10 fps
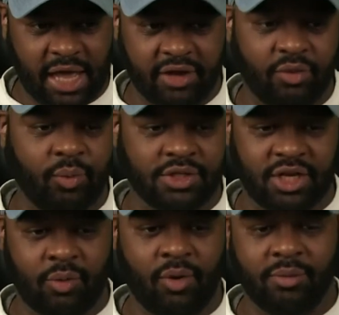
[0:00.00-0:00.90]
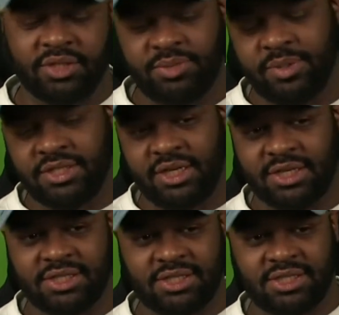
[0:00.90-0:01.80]
out of the ones that I want, I'm just missing a
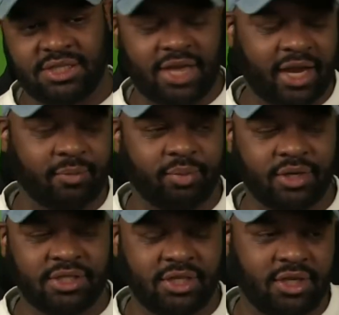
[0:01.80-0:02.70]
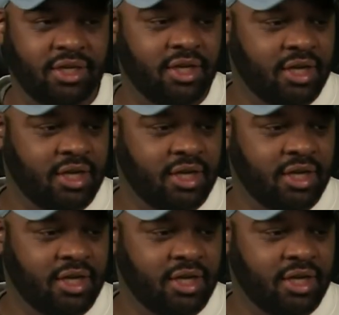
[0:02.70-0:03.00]
second printing